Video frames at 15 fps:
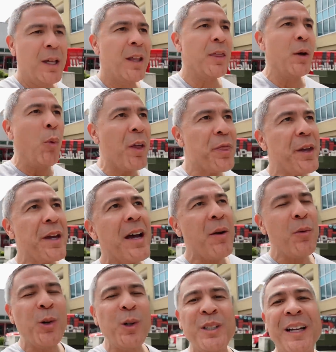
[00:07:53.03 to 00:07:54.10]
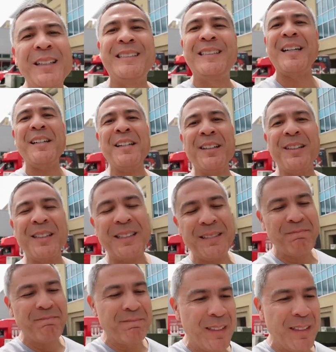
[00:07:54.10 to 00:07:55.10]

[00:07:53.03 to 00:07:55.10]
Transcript: The one thing I will ding it on,